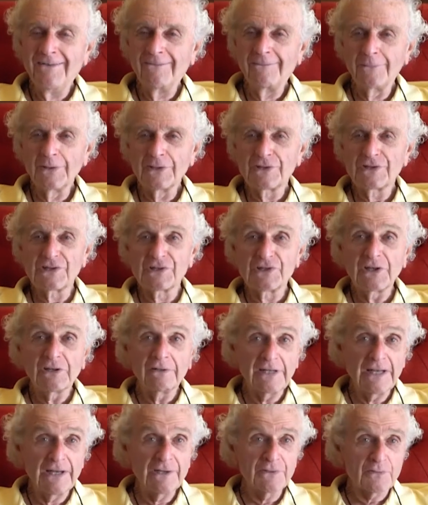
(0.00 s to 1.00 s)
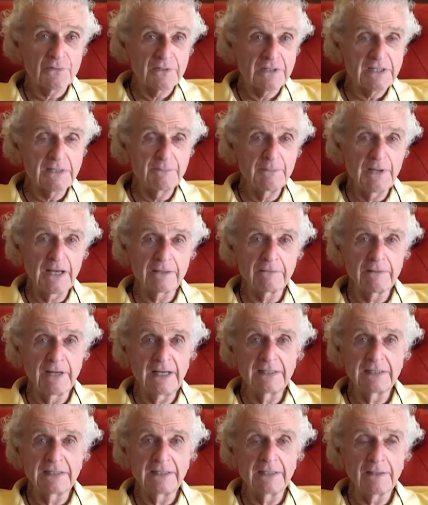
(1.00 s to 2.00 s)
which still interests me a
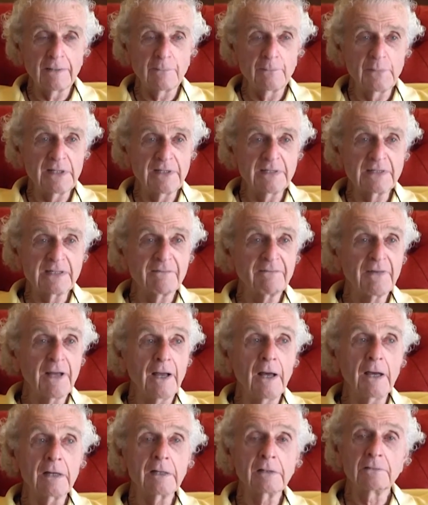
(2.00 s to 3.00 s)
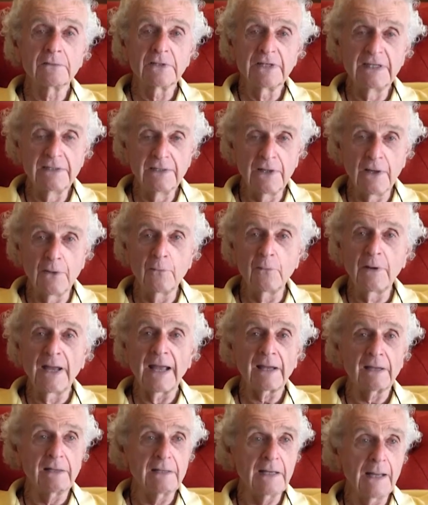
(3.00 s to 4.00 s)
great deal, but is of utterly no
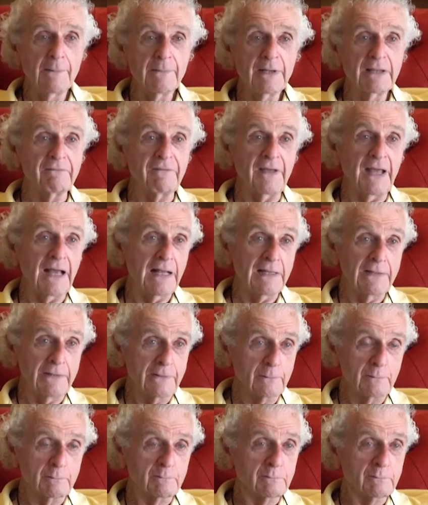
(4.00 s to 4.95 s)
economic value.